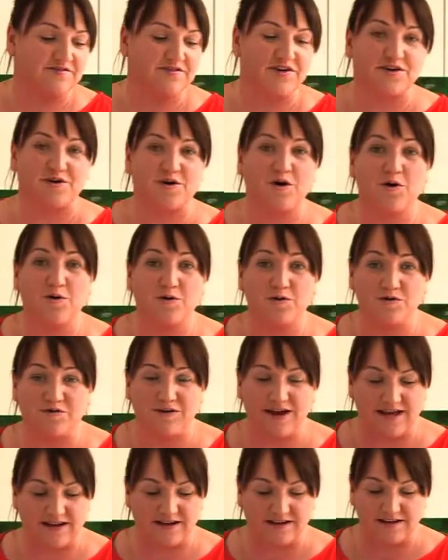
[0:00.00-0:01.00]
I've got a whole
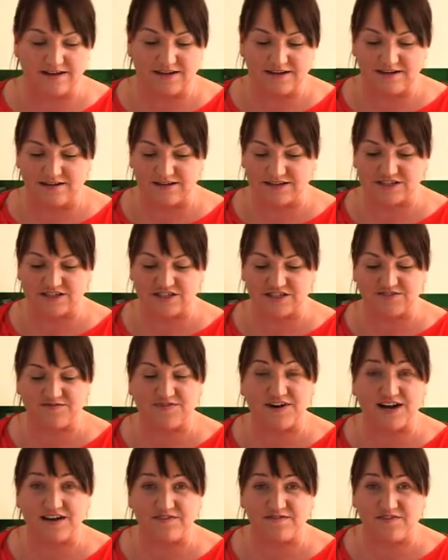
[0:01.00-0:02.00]
red onion that's just
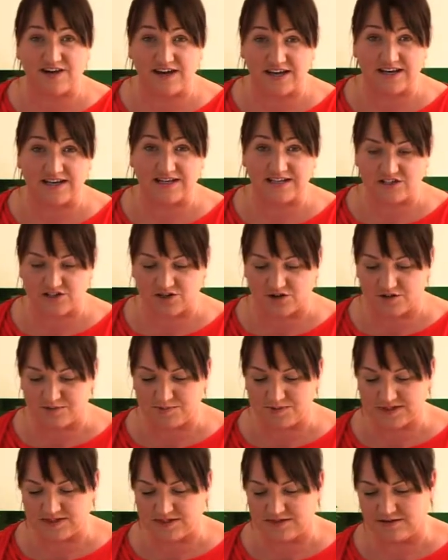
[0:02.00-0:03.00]
very finely
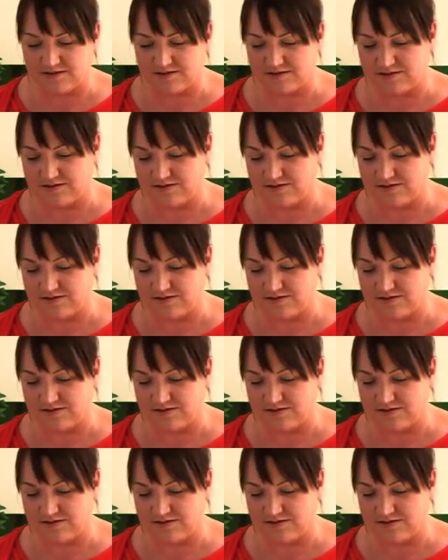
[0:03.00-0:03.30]
chopped.